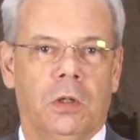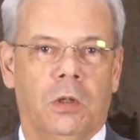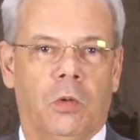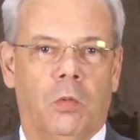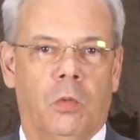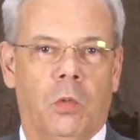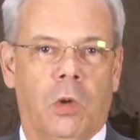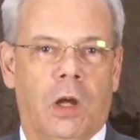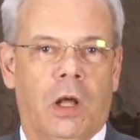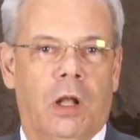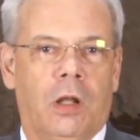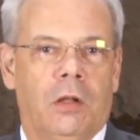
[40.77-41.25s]

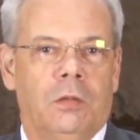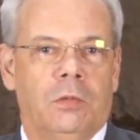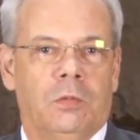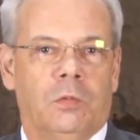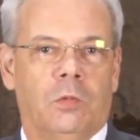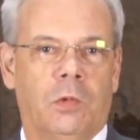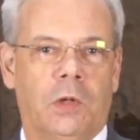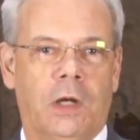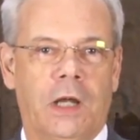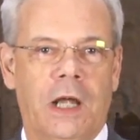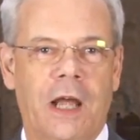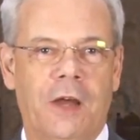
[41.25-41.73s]
Well,
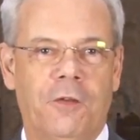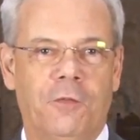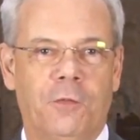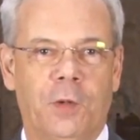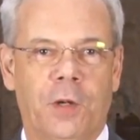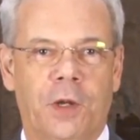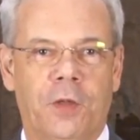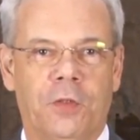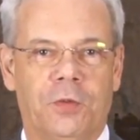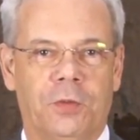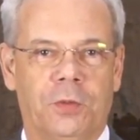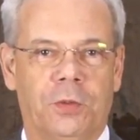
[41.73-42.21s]
we're
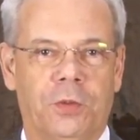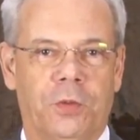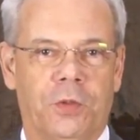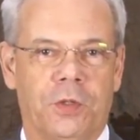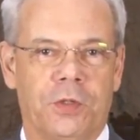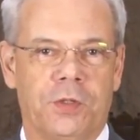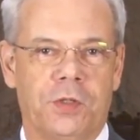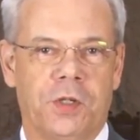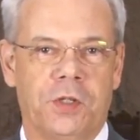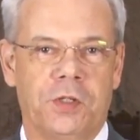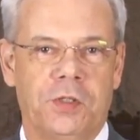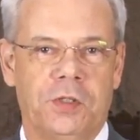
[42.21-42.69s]
halfway through the
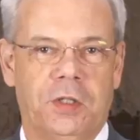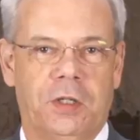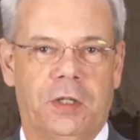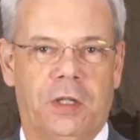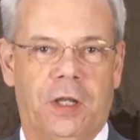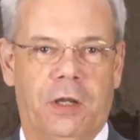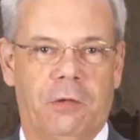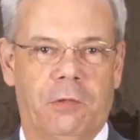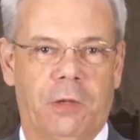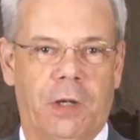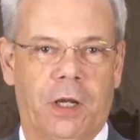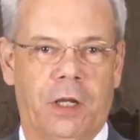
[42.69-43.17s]

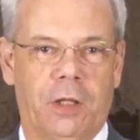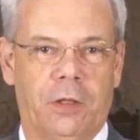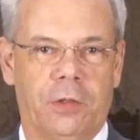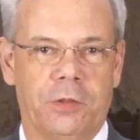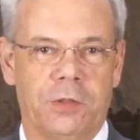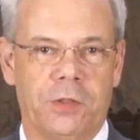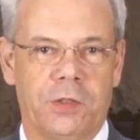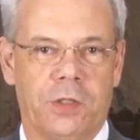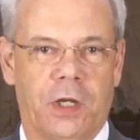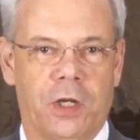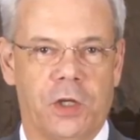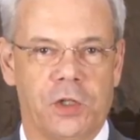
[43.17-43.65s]
60-day regular
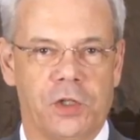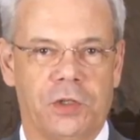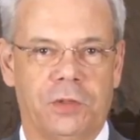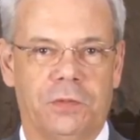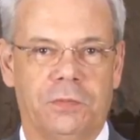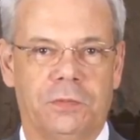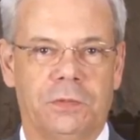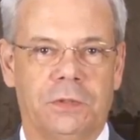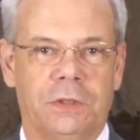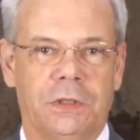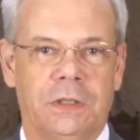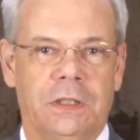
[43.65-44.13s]

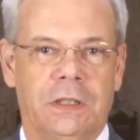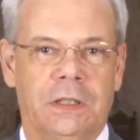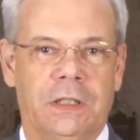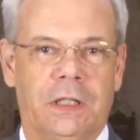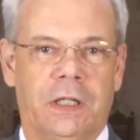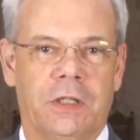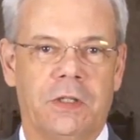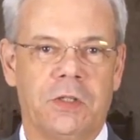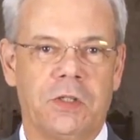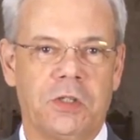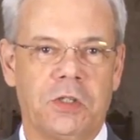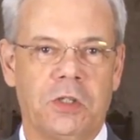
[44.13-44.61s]
session,
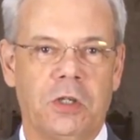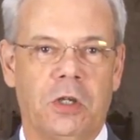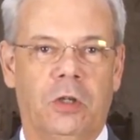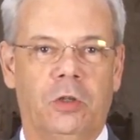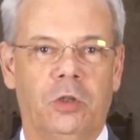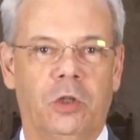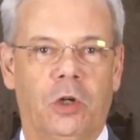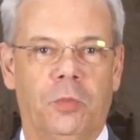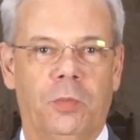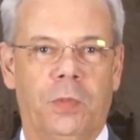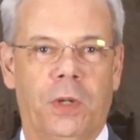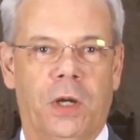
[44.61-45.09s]
and still
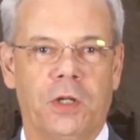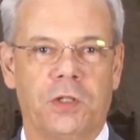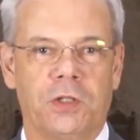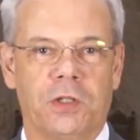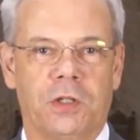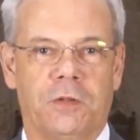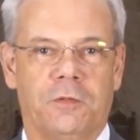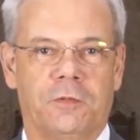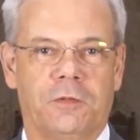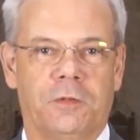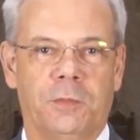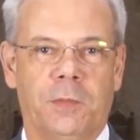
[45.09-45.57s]
no
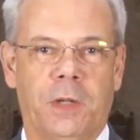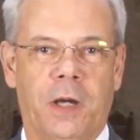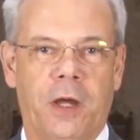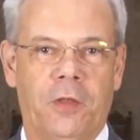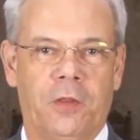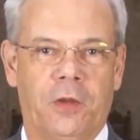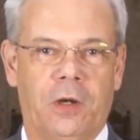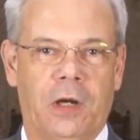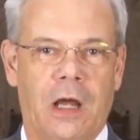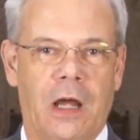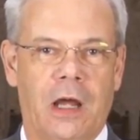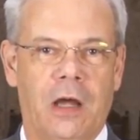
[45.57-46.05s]
budget from
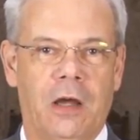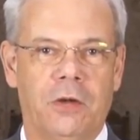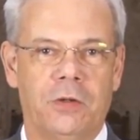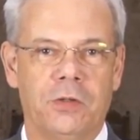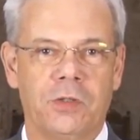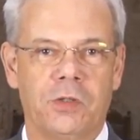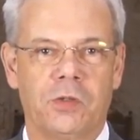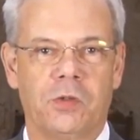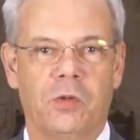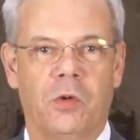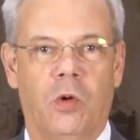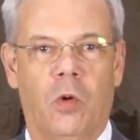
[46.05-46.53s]
either
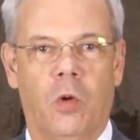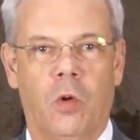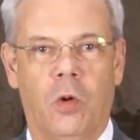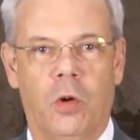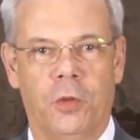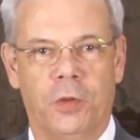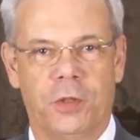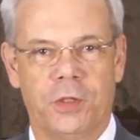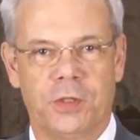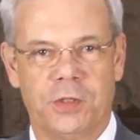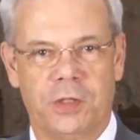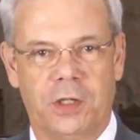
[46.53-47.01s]
House
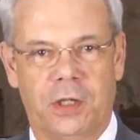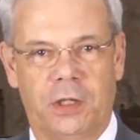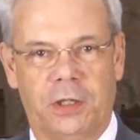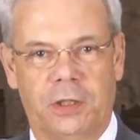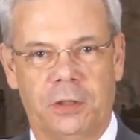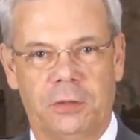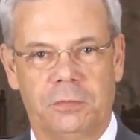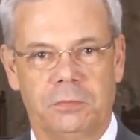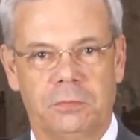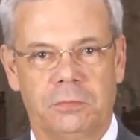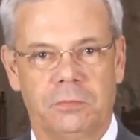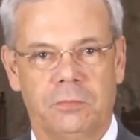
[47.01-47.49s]
or the
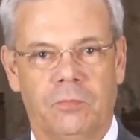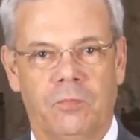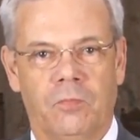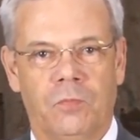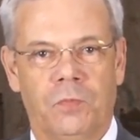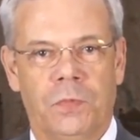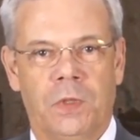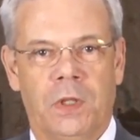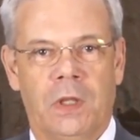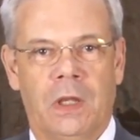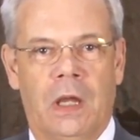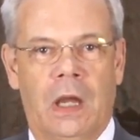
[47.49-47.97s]
Senate.
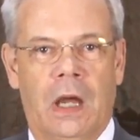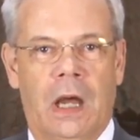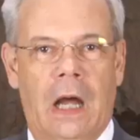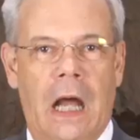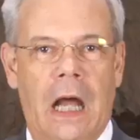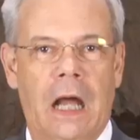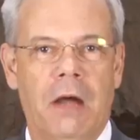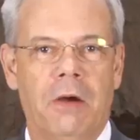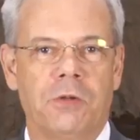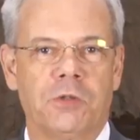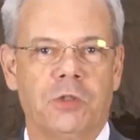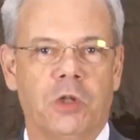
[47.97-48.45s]

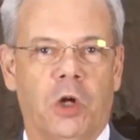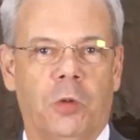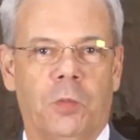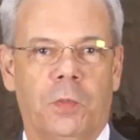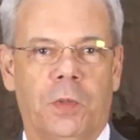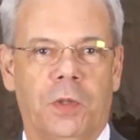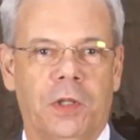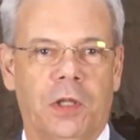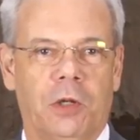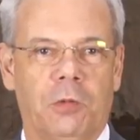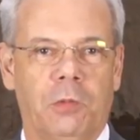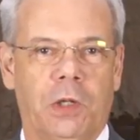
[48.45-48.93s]
I was
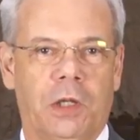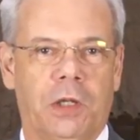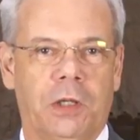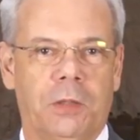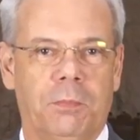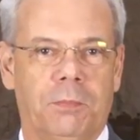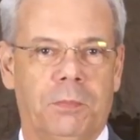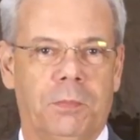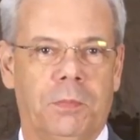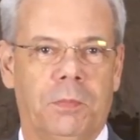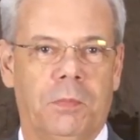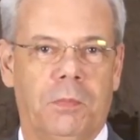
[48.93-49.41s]
hoping that we
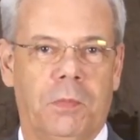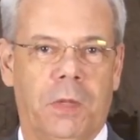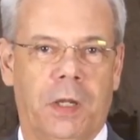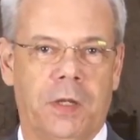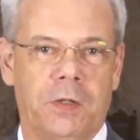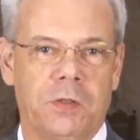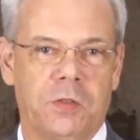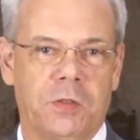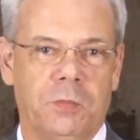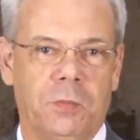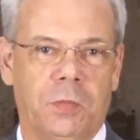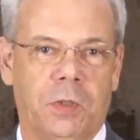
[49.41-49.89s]
could
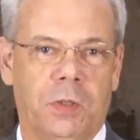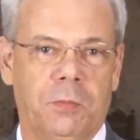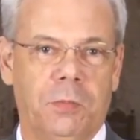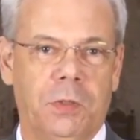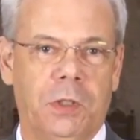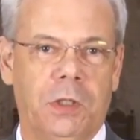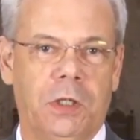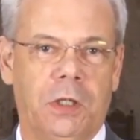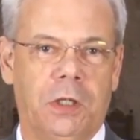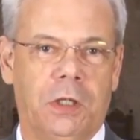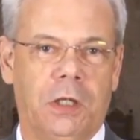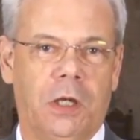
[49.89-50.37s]
make some
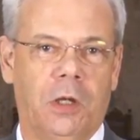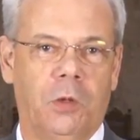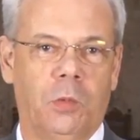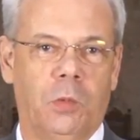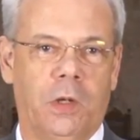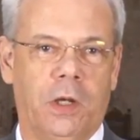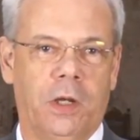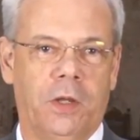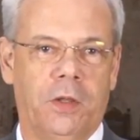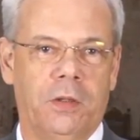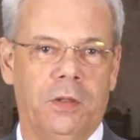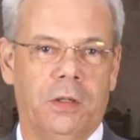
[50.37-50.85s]
immediate
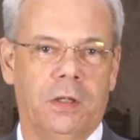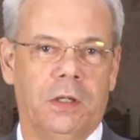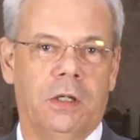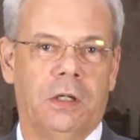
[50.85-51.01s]
headway